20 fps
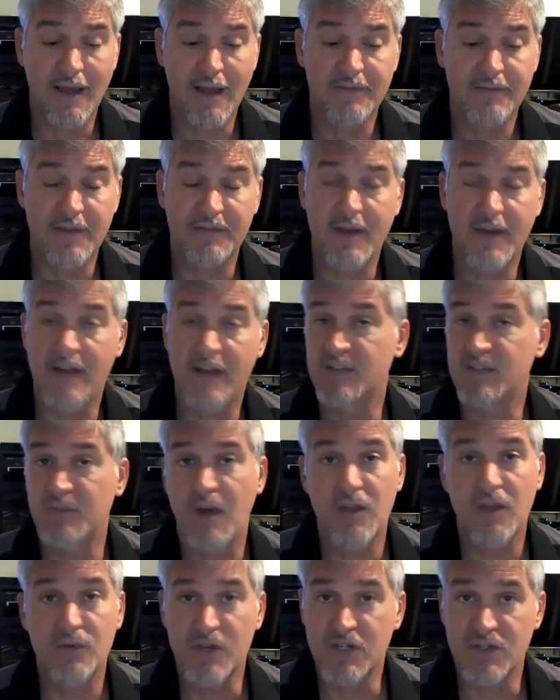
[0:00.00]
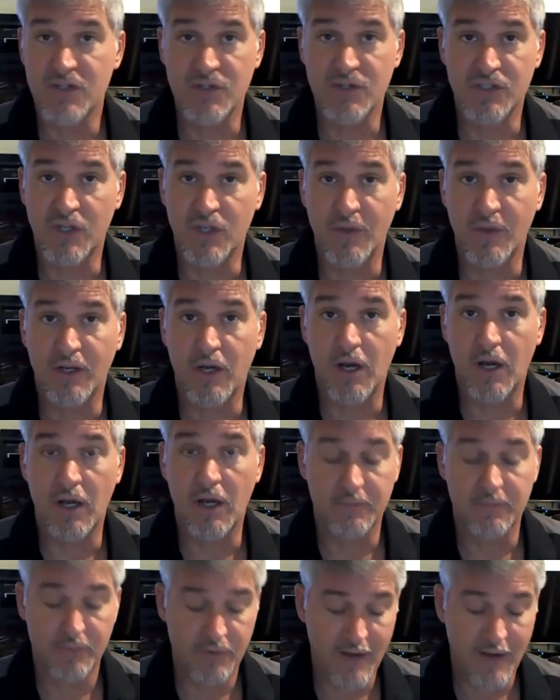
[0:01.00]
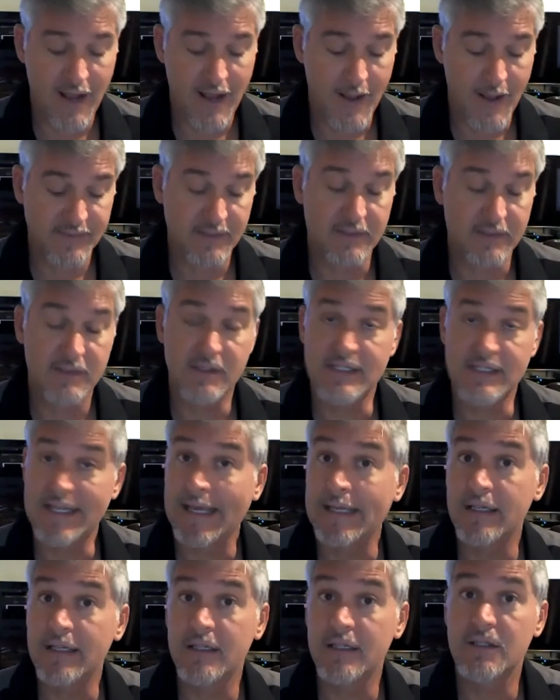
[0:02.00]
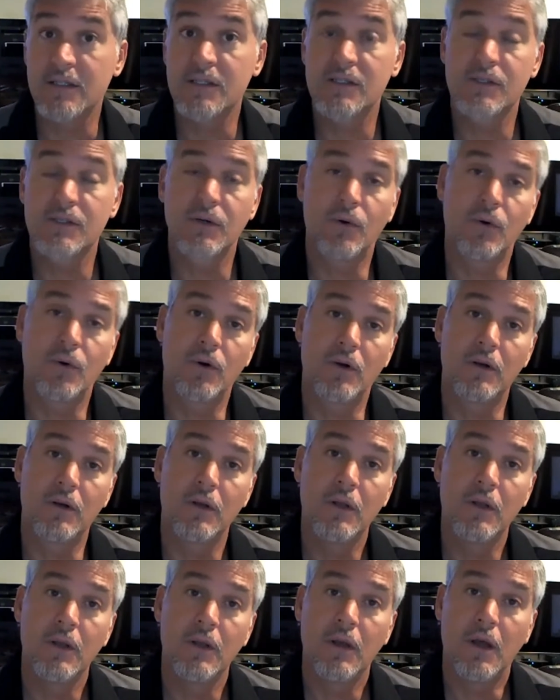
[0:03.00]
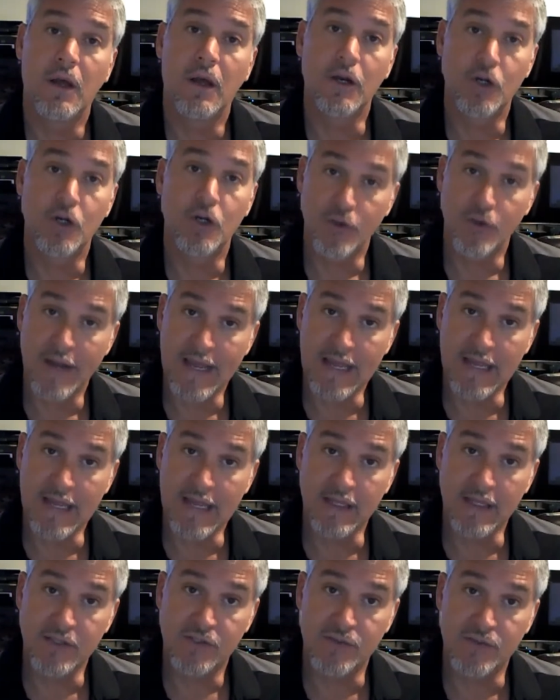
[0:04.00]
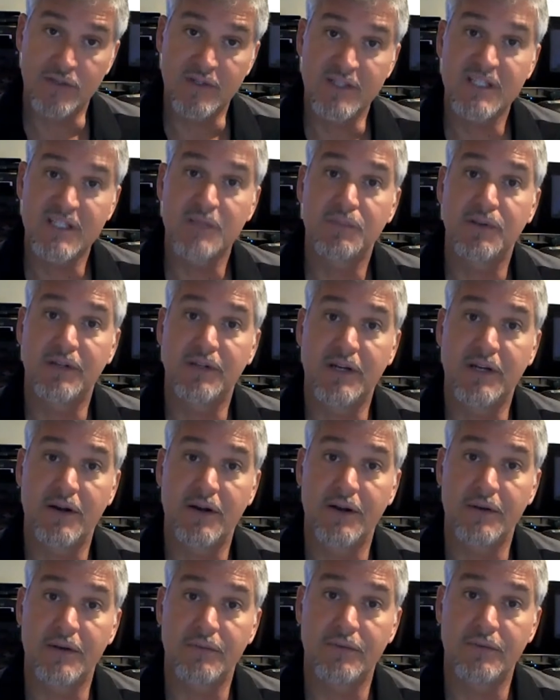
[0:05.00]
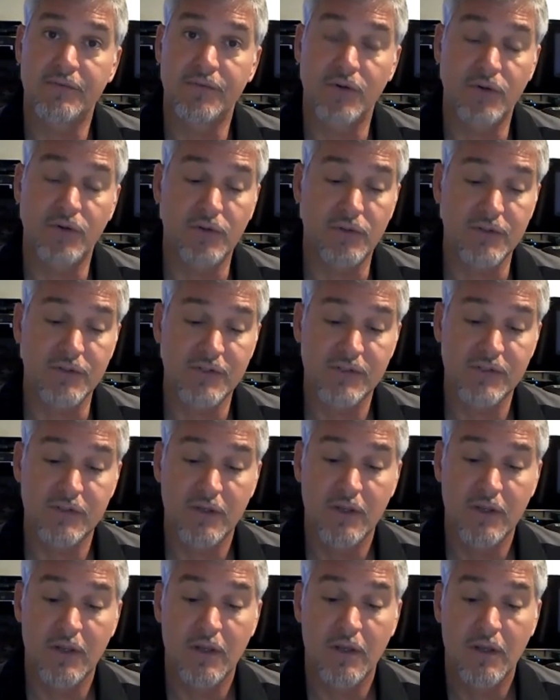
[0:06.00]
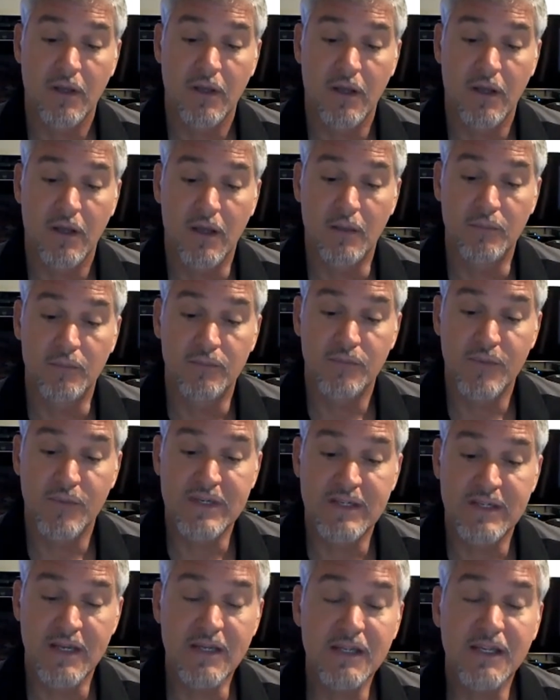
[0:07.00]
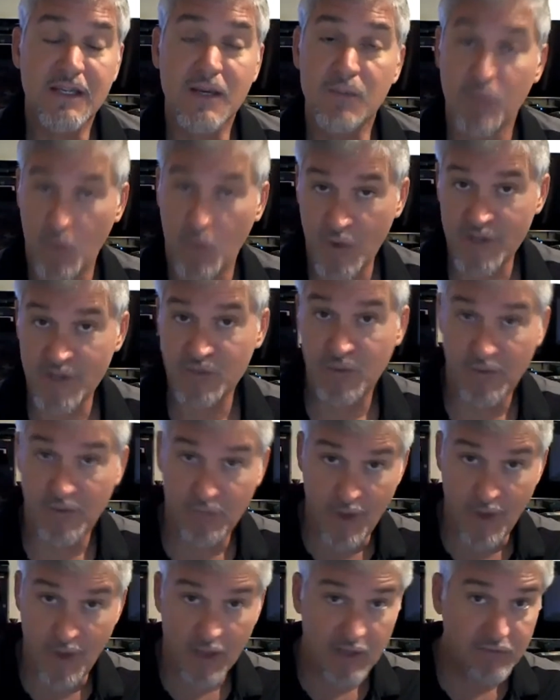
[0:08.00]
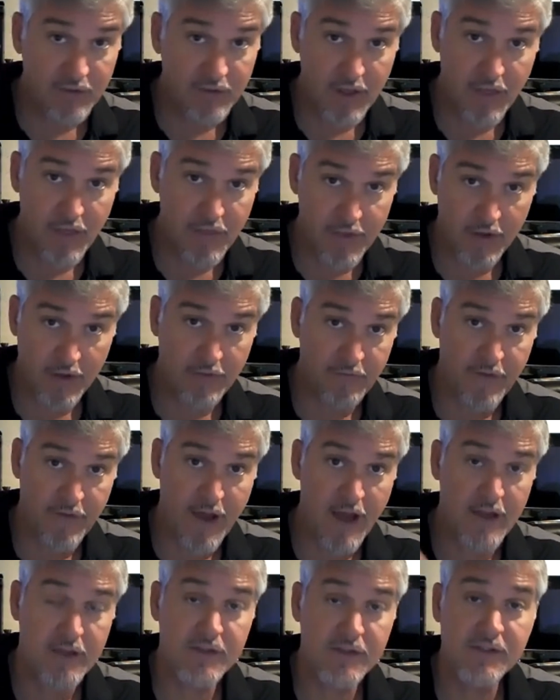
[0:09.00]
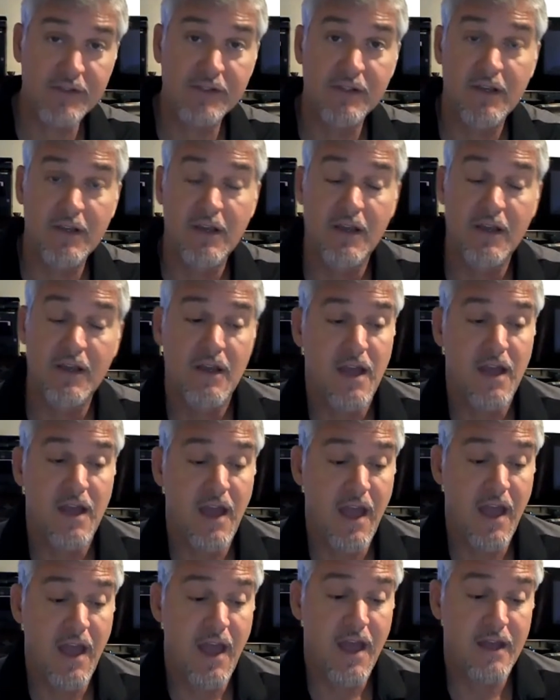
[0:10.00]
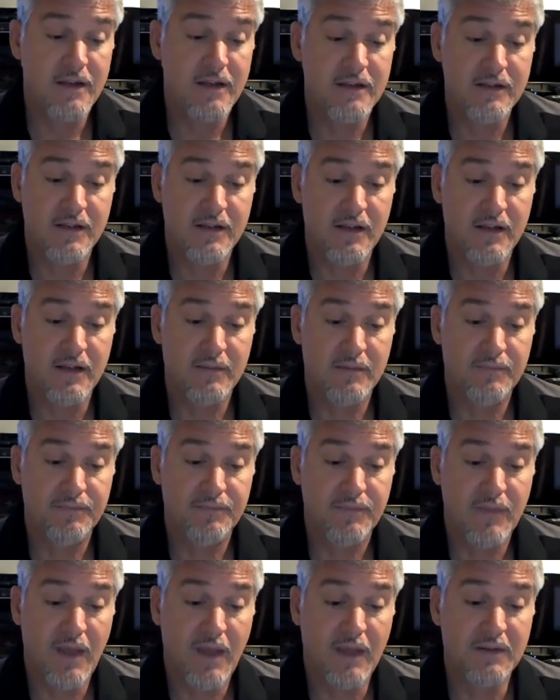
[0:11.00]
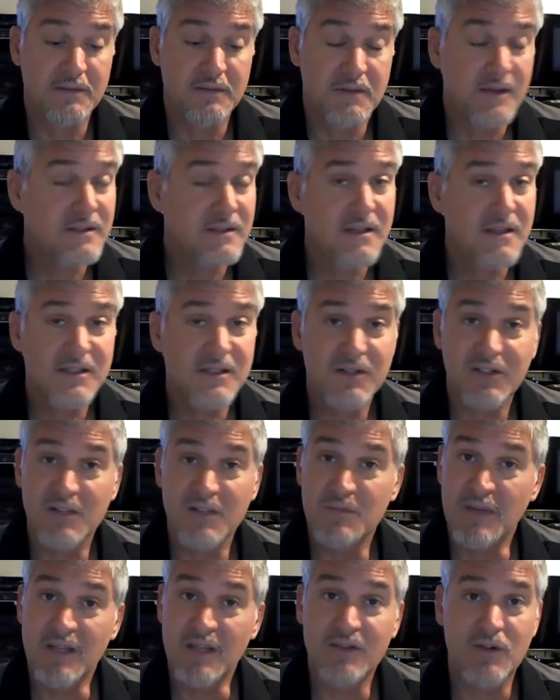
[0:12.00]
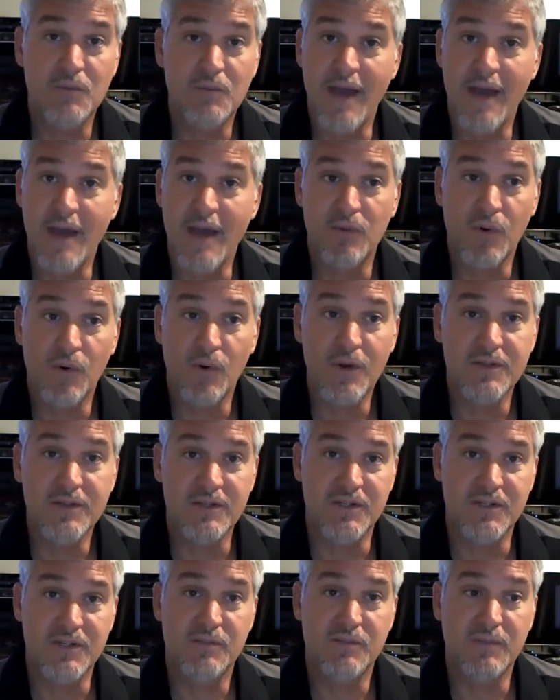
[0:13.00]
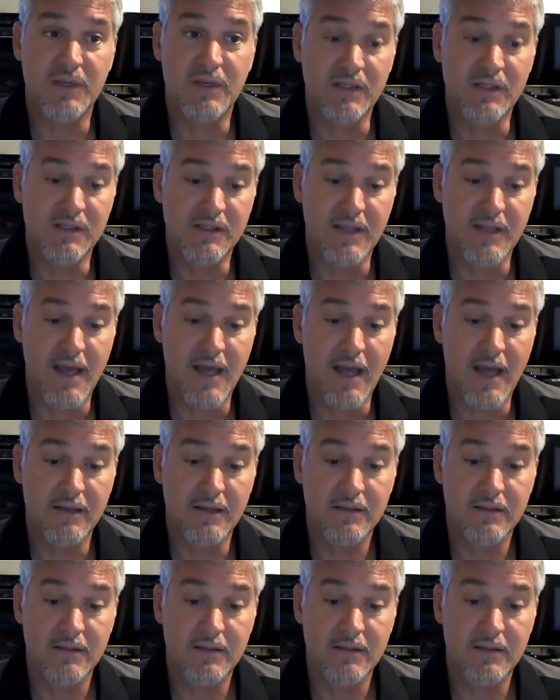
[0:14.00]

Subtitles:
they've got some other issues going on. Perhaps it's attendance or grades or disciplinary referrals. We tend to get boys with relatively thick files, and doesn't necessarily mean they're bad boys. It just means that